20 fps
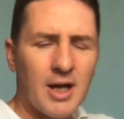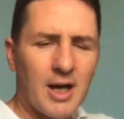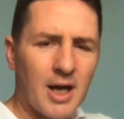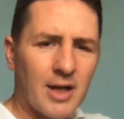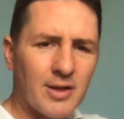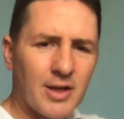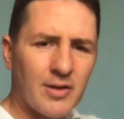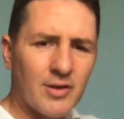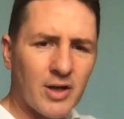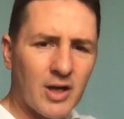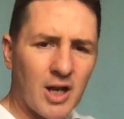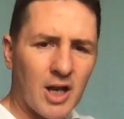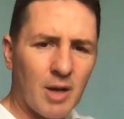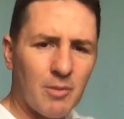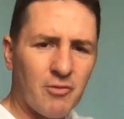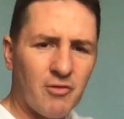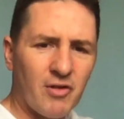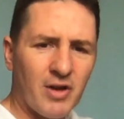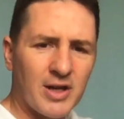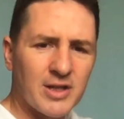and then the
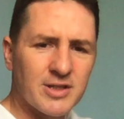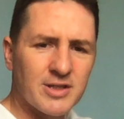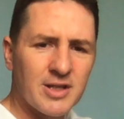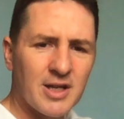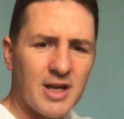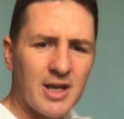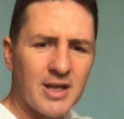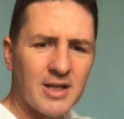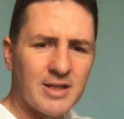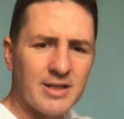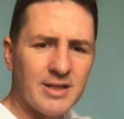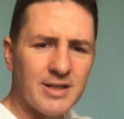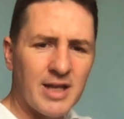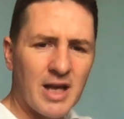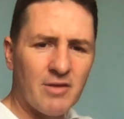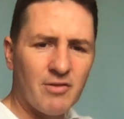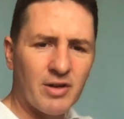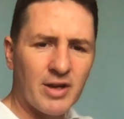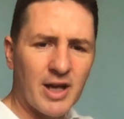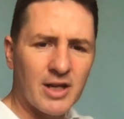club face
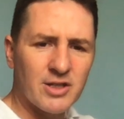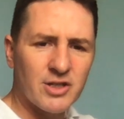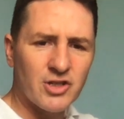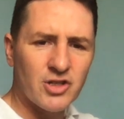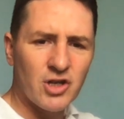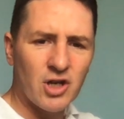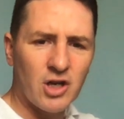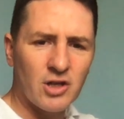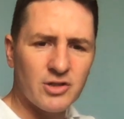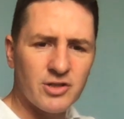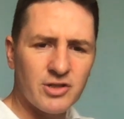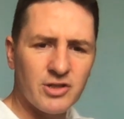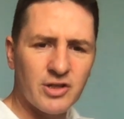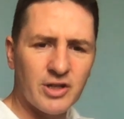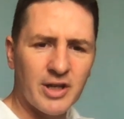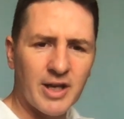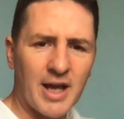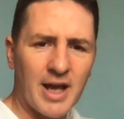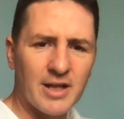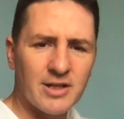never gets a chance to
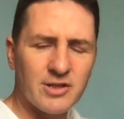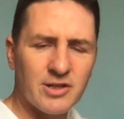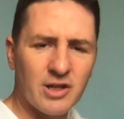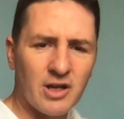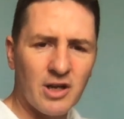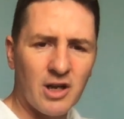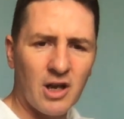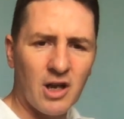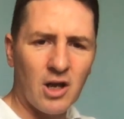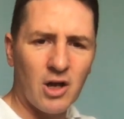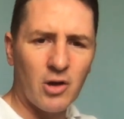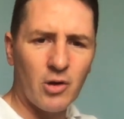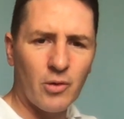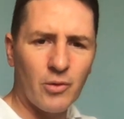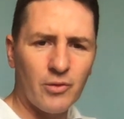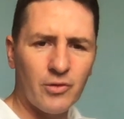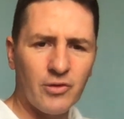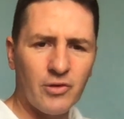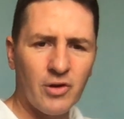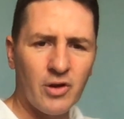get to
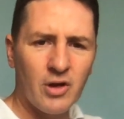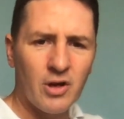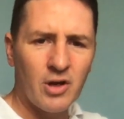closed